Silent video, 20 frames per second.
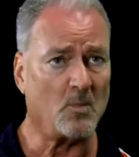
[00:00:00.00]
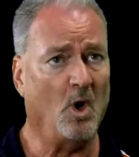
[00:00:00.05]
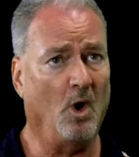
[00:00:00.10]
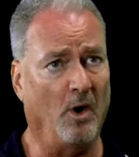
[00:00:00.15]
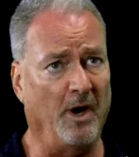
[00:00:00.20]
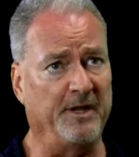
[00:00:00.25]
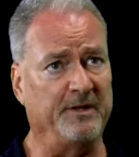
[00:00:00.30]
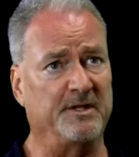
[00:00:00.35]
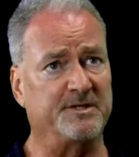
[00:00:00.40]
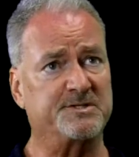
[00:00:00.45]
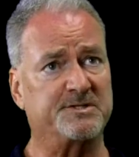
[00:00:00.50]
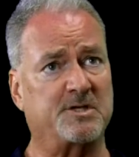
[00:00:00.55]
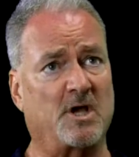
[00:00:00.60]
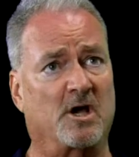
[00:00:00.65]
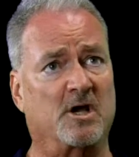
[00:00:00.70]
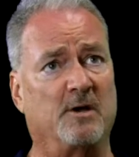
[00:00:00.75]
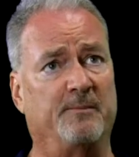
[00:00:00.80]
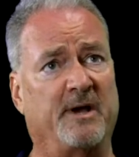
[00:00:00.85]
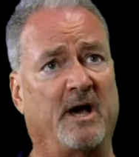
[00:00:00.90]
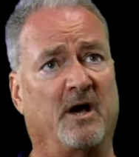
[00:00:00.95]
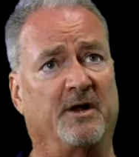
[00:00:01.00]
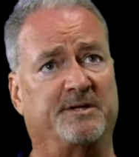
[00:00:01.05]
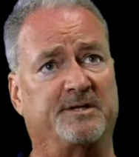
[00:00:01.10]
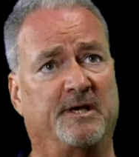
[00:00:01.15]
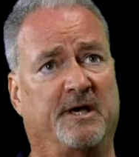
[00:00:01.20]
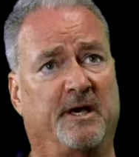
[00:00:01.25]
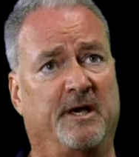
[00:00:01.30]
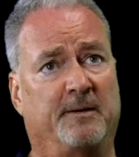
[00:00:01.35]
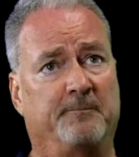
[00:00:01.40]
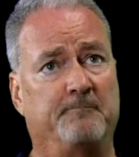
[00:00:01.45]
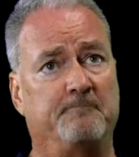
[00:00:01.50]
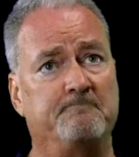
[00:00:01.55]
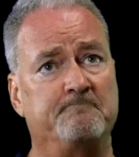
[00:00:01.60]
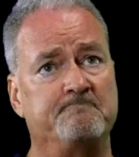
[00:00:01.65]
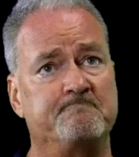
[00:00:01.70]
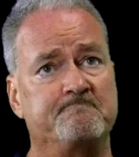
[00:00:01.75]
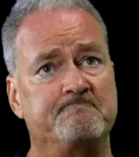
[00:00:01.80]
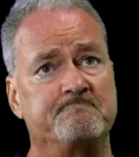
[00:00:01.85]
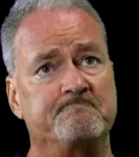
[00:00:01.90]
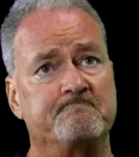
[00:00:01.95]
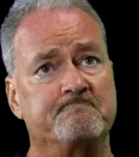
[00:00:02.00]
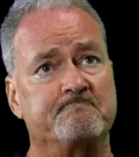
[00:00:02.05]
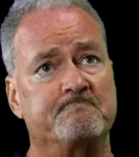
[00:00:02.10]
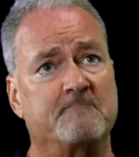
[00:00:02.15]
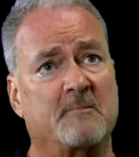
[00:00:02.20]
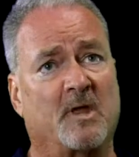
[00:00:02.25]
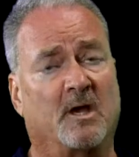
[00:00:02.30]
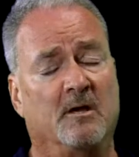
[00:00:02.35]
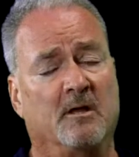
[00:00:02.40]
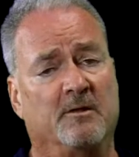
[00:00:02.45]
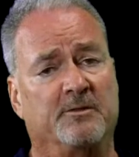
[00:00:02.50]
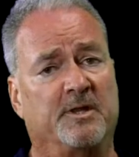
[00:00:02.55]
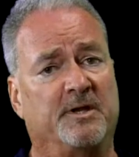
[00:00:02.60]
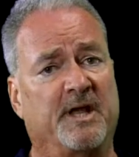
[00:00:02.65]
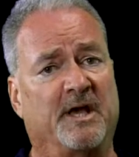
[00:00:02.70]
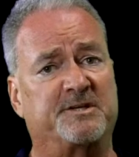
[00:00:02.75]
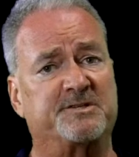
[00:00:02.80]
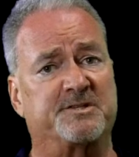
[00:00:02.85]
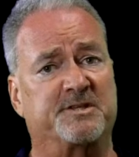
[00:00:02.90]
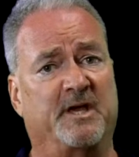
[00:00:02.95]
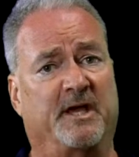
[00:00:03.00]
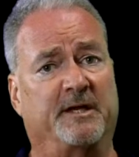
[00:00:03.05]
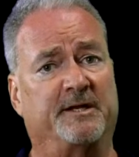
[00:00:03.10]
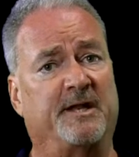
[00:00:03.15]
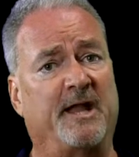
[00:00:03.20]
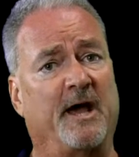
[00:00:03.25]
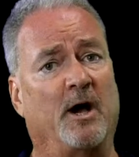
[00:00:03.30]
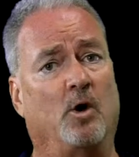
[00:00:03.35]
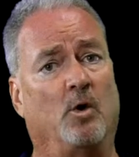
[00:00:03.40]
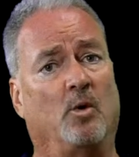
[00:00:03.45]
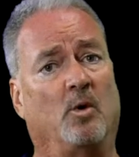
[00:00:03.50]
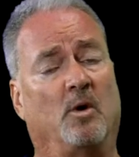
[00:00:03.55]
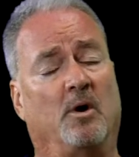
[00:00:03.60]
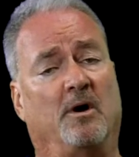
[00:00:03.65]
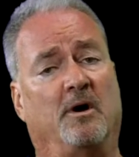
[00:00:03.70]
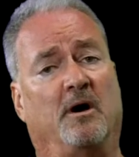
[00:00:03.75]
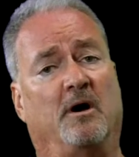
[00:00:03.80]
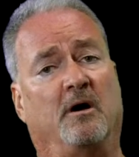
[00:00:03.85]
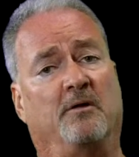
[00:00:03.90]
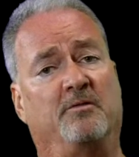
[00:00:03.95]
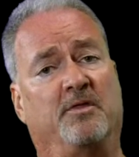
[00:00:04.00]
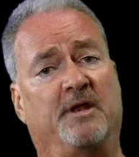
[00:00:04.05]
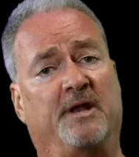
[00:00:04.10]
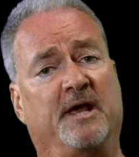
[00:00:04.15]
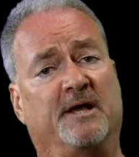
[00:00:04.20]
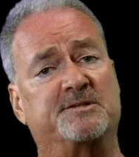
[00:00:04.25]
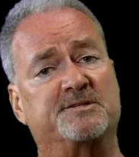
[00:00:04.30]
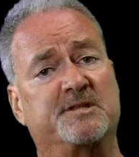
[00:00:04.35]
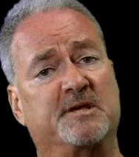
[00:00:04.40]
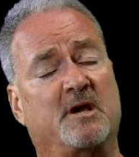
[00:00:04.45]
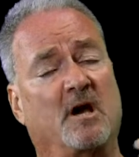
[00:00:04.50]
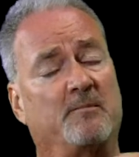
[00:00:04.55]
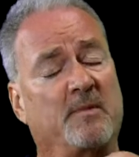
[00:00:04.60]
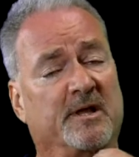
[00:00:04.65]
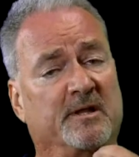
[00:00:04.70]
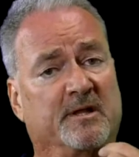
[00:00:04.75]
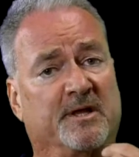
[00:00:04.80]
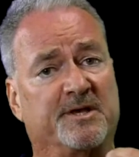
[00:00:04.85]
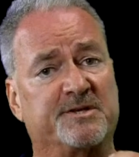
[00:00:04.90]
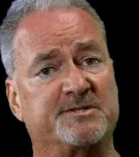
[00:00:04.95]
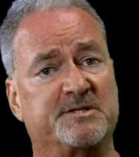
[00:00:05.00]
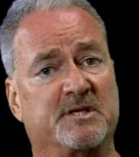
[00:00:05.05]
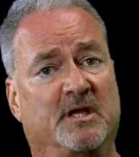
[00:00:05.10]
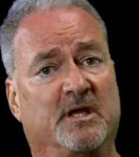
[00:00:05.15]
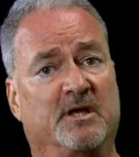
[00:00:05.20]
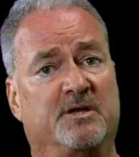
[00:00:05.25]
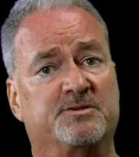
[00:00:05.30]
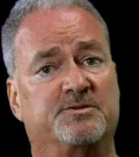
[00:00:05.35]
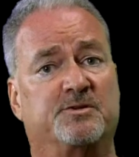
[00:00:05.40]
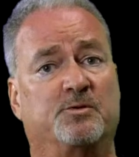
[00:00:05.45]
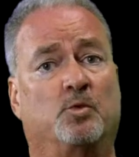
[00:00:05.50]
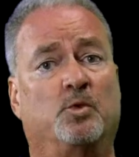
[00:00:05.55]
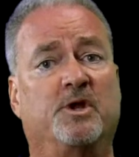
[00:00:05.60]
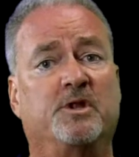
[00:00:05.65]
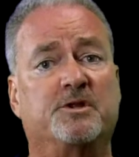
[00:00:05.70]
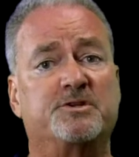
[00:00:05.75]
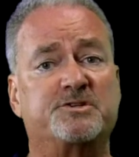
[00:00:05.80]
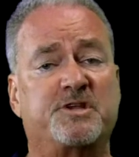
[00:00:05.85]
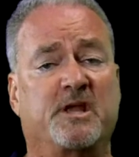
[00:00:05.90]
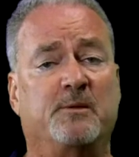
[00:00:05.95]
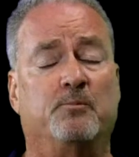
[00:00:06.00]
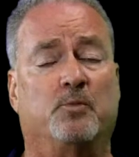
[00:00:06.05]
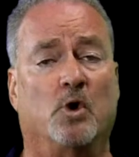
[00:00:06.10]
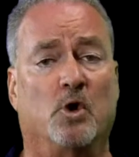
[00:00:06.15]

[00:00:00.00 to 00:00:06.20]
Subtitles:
All right, let's talk about the next thing. Now, the next thing on my list is real estate